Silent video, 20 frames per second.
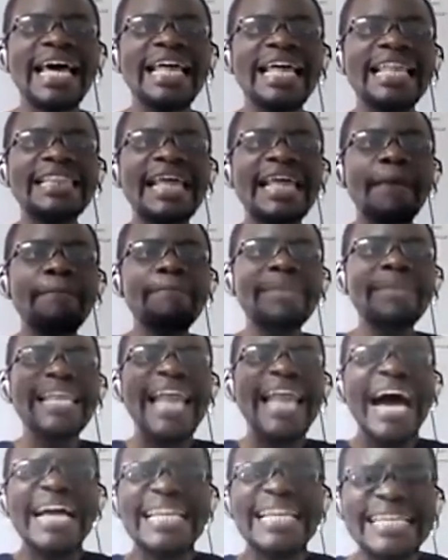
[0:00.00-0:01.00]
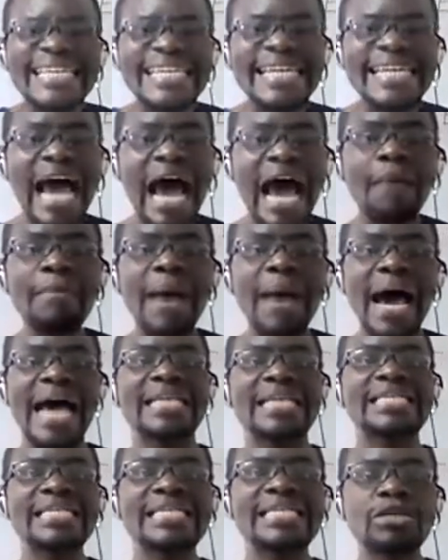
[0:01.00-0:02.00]
the large
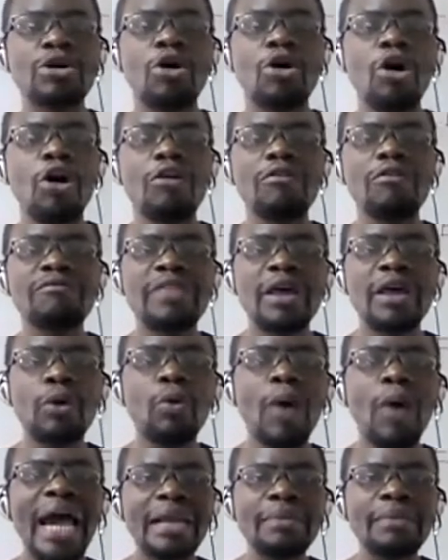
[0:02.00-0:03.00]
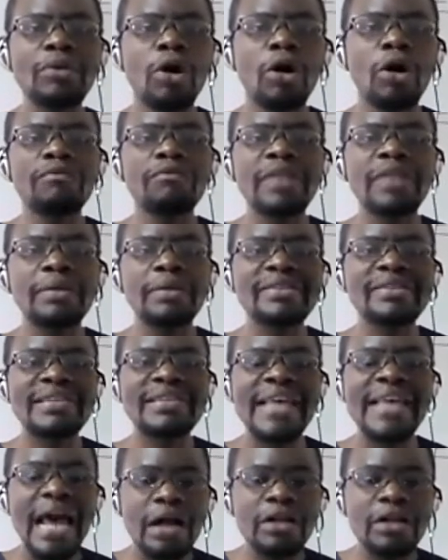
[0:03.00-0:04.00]
numbers of the
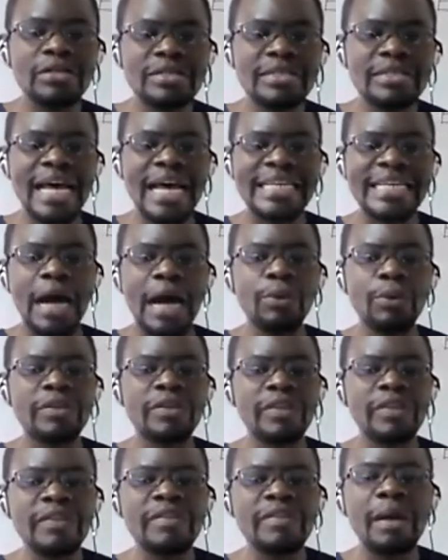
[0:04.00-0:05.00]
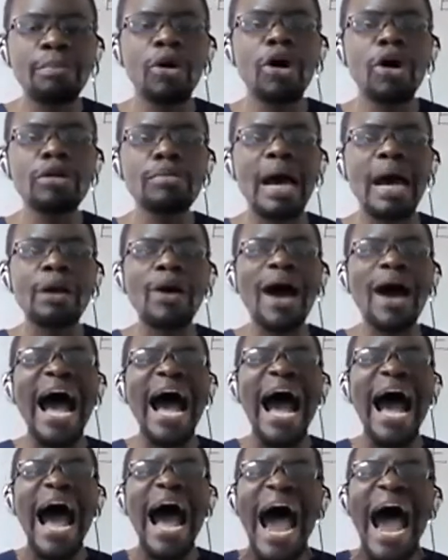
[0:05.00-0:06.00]
cells that are within the bone marrow
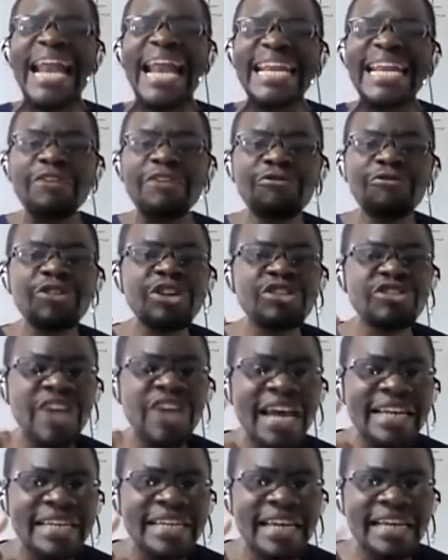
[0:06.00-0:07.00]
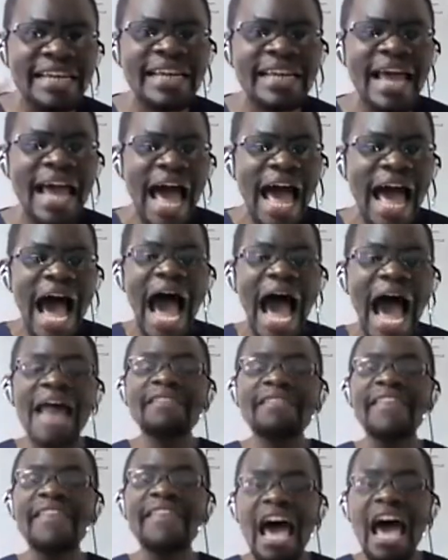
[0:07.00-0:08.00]
are undifferentiated
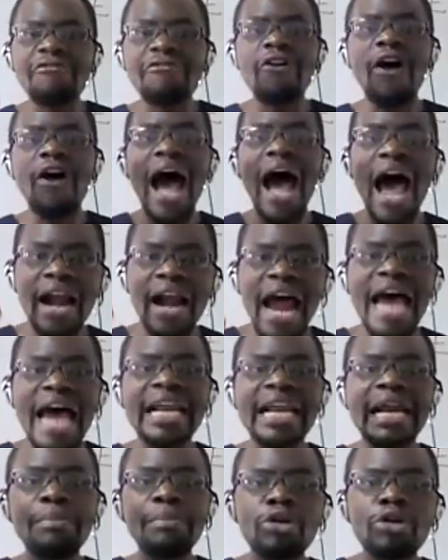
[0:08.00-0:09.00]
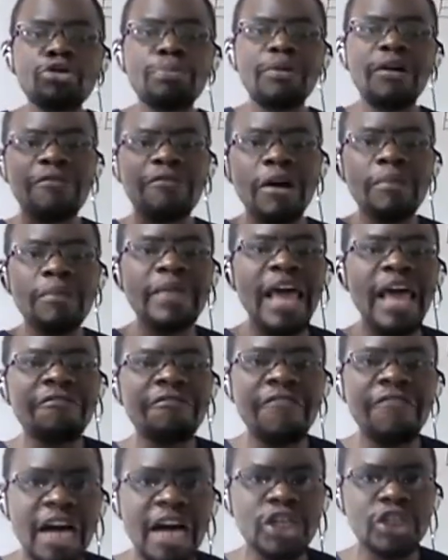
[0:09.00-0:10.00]
and therefore are unable to perform their
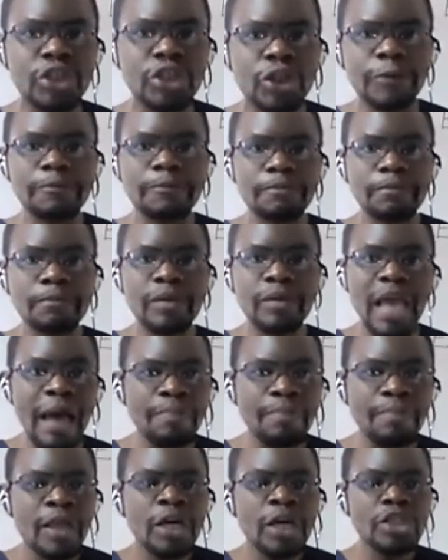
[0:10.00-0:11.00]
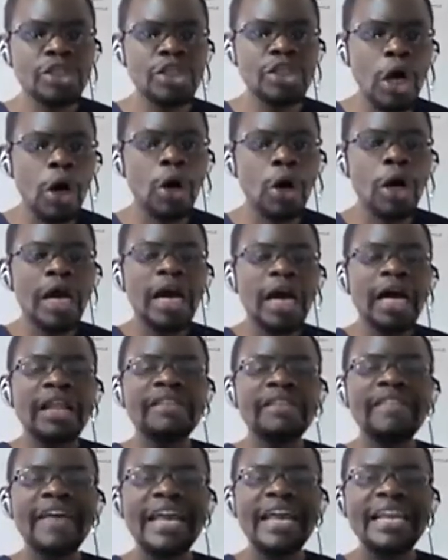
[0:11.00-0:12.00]
function. Yeah. So
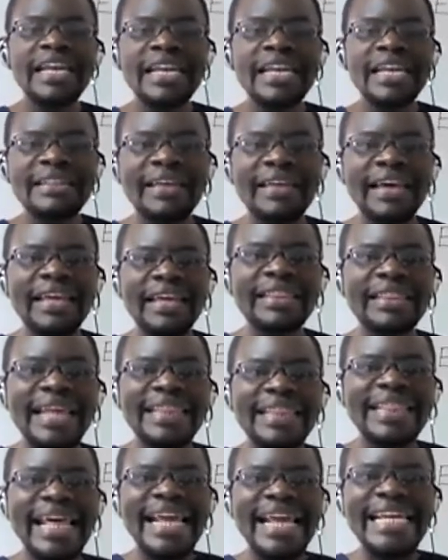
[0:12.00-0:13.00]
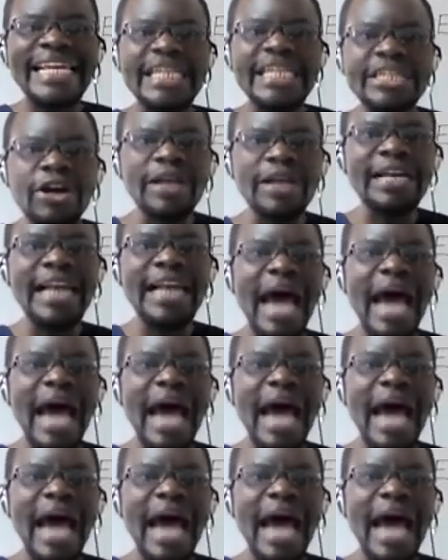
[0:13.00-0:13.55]
then the little